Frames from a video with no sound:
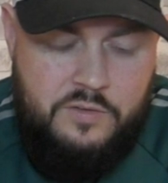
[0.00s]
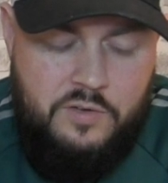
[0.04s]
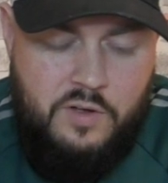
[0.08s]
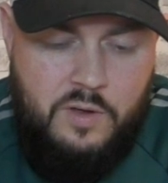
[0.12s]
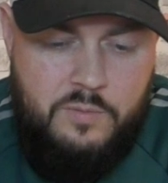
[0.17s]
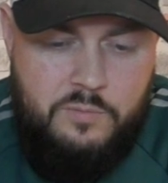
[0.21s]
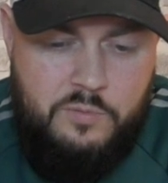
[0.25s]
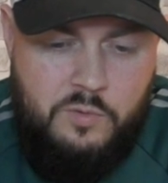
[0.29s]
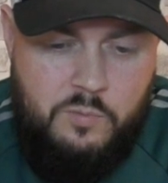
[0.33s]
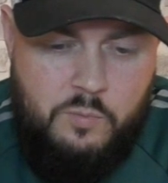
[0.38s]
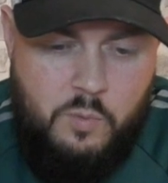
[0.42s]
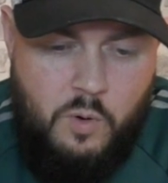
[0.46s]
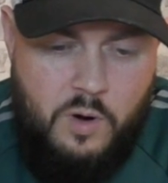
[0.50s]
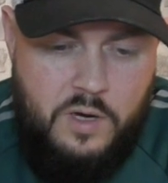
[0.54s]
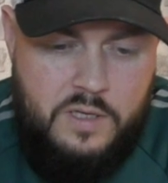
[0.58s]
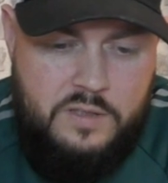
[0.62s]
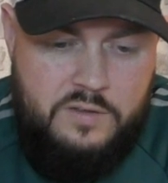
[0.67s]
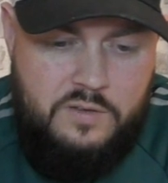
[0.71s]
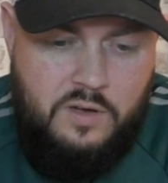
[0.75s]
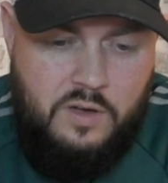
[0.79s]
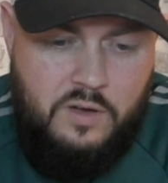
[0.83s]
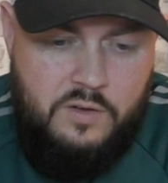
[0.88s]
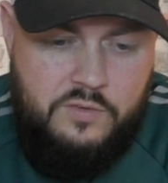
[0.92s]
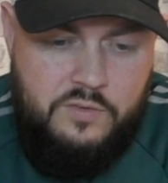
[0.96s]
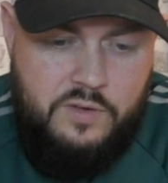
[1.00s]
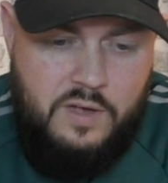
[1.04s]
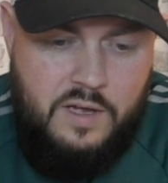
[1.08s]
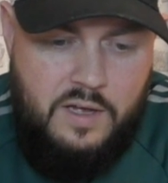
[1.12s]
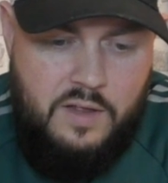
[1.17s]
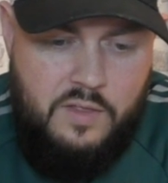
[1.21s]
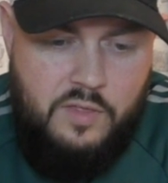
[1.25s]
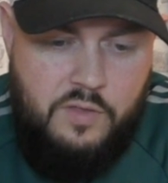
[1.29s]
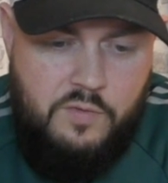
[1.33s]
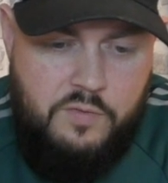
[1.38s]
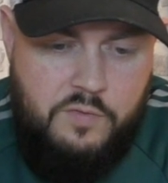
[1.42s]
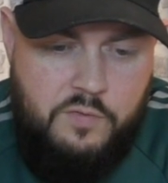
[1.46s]
terms of what it does
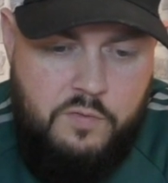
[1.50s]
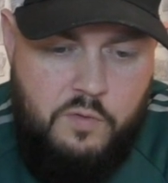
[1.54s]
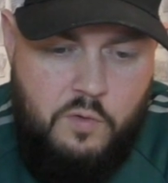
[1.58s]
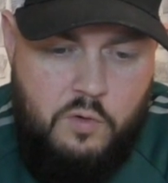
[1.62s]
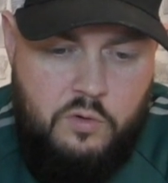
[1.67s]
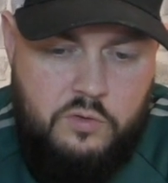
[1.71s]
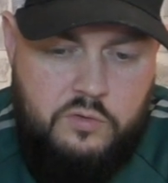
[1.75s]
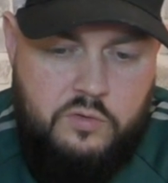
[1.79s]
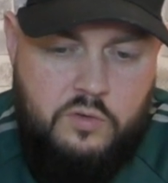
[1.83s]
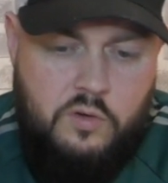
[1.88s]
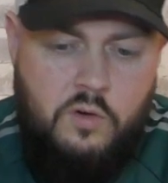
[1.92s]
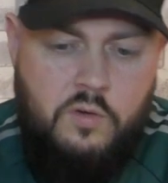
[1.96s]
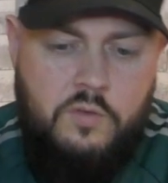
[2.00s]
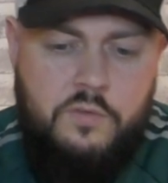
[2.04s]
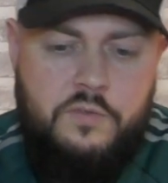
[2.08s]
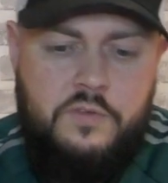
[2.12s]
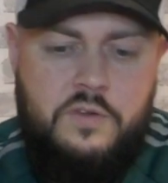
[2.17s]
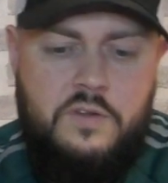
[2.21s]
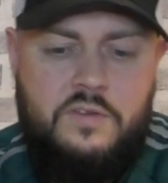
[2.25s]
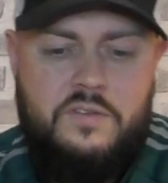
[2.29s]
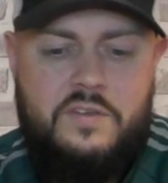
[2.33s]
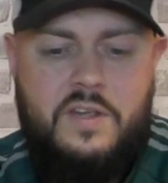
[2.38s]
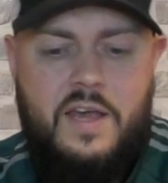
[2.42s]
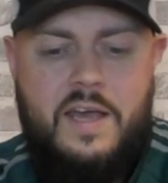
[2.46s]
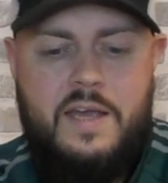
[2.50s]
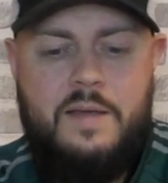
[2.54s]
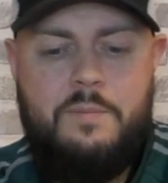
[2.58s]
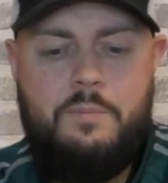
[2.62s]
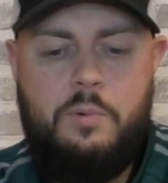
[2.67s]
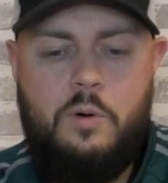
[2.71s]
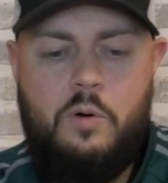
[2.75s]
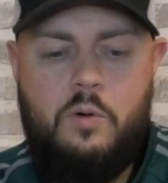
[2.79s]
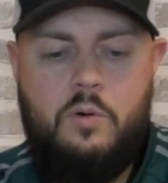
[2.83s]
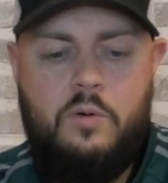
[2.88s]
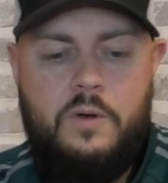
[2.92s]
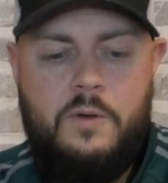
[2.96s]
at the foot of the
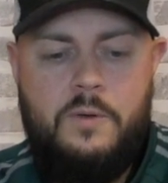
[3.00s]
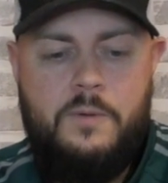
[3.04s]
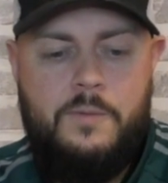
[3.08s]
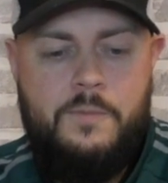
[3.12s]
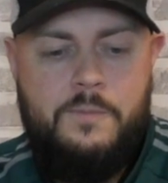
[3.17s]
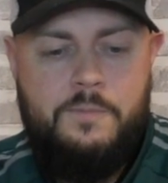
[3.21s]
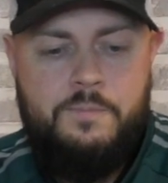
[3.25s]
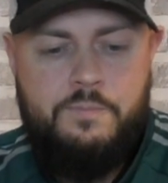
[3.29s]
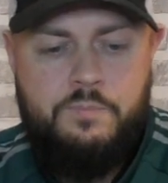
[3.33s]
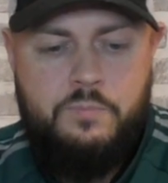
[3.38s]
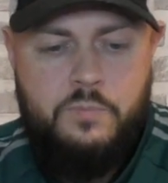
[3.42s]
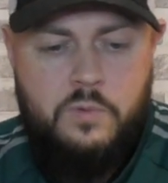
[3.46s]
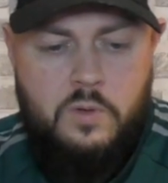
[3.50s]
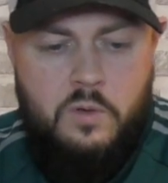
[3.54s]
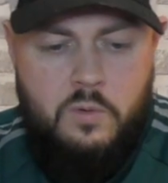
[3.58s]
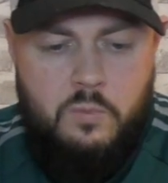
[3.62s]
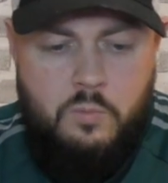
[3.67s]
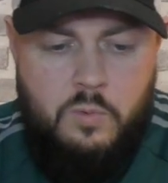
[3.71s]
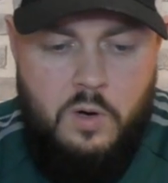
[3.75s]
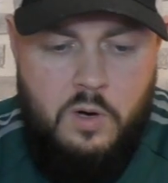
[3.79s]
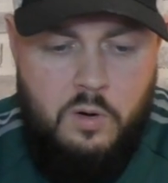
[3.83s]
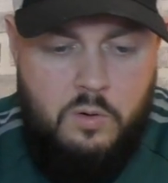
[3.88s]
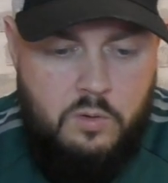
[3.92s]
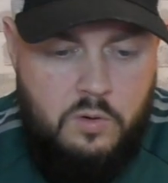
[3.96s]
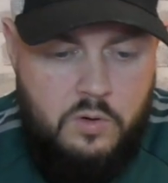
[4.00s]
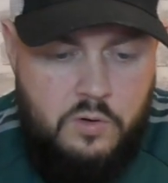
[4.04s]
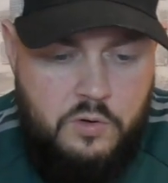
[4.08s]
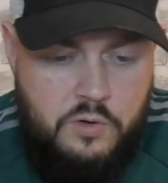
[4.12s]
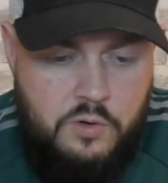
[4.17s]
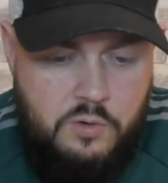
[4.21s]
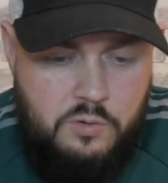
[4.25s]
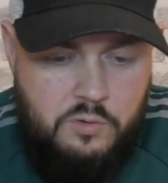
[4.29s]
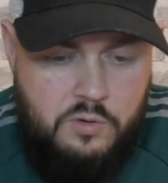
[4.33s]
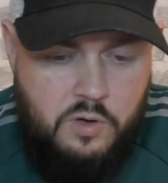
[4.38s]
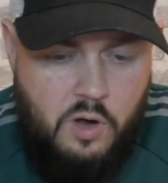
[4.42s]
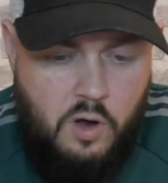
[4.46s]
table, well,
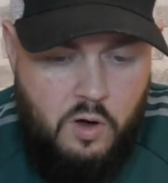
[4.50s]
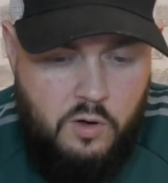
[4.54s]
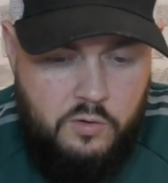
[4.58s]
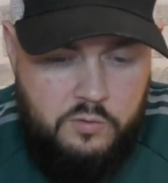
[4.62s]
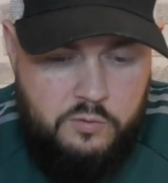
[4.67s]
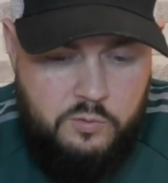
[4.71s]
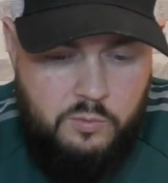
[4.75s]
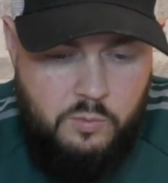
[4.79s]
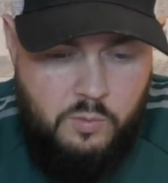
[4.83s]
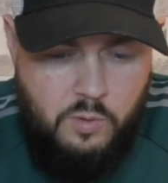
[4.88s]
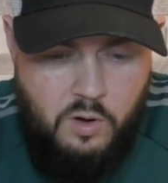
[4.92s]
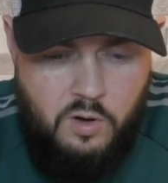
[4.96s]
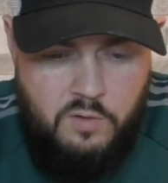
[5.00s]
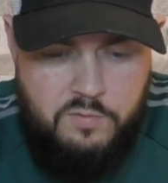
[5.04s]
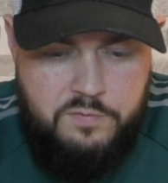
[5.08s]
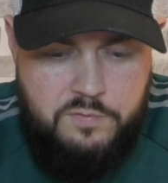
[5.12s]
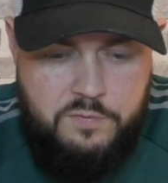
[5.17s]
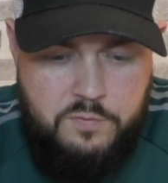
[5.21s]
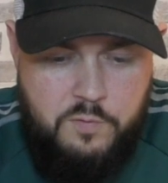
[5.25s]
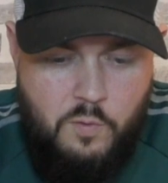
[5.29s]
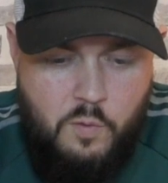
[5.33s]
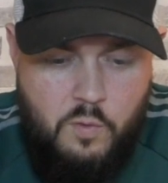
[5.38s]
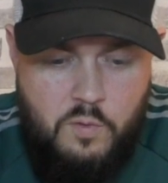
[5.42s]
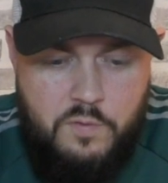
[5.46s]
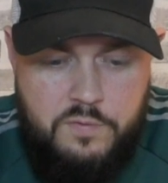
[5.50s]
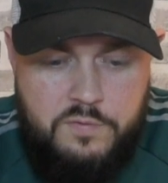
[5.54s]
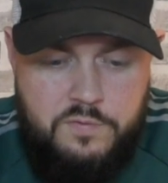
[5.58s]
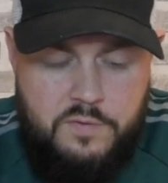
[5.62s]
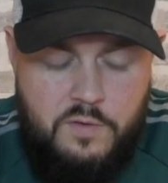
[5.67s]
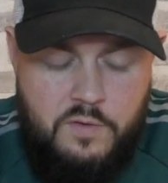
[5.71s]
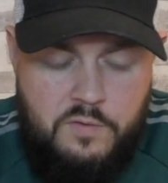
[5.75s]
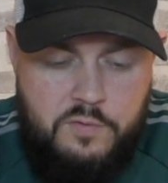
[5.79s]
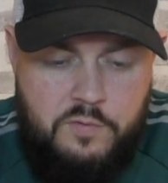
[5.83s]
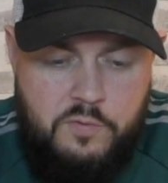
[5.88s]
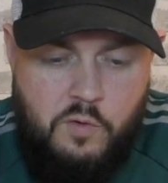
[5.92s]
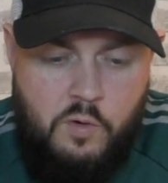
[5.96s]
Newcastle are fourth
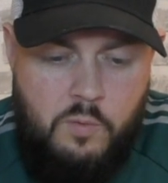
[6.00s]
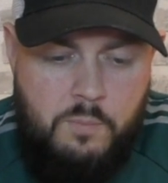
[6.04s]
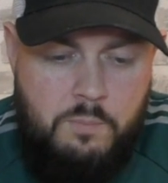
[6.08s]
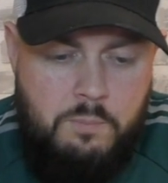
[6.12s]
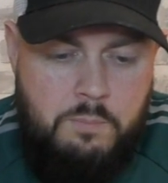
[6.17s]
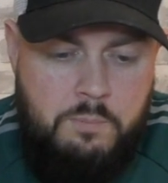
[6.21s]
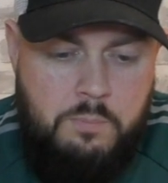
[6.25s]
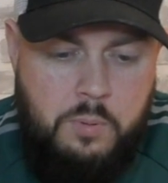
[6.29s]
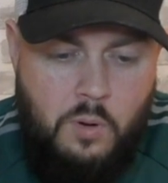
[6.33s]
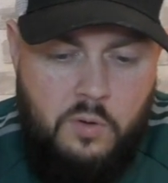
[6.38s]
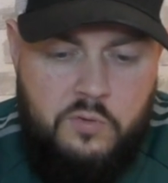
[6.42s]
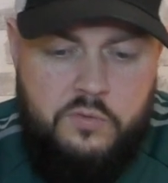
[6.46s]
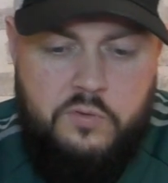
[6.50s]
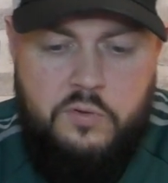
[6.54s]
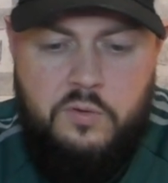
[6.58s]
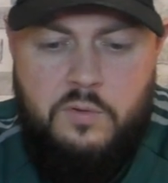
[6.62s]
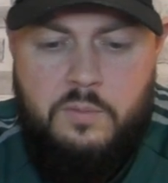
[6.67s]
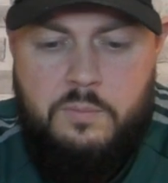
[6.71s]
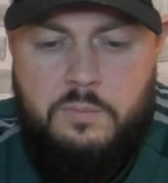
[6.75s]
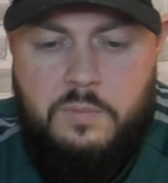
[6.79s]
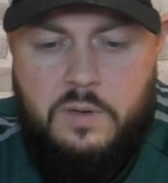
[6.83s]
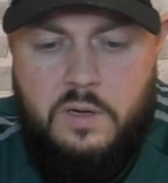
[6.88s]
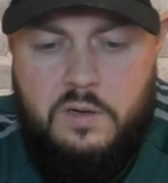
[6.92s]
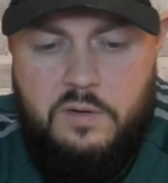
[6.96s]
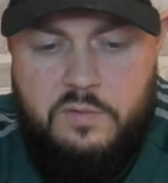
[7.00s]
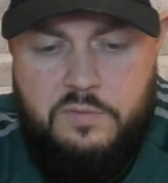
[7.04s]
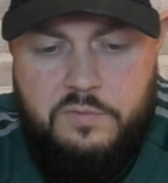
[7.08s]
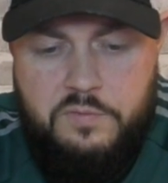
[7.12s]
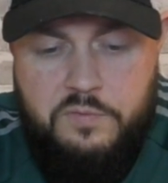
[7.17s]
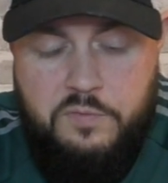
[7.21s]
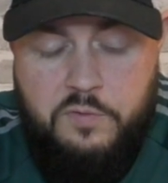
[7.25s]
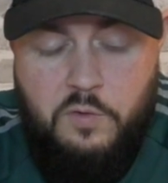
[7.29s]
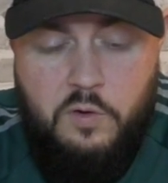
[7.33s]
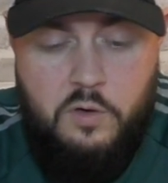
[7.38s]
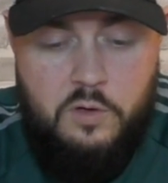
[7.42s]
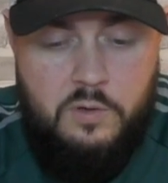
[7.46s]
from bottom.
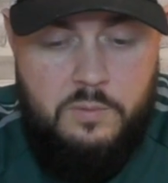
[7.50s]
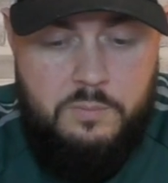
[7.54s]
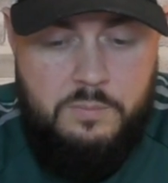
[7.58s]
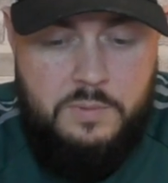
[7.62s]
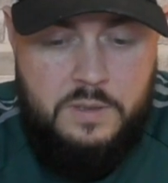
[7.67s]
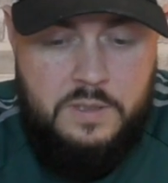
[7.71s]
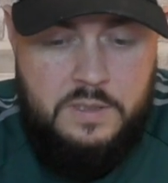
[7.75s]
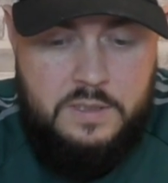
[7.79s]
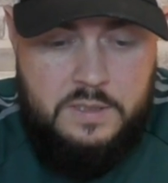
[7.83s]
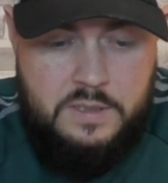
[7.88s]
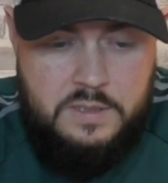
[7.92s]
Fulham,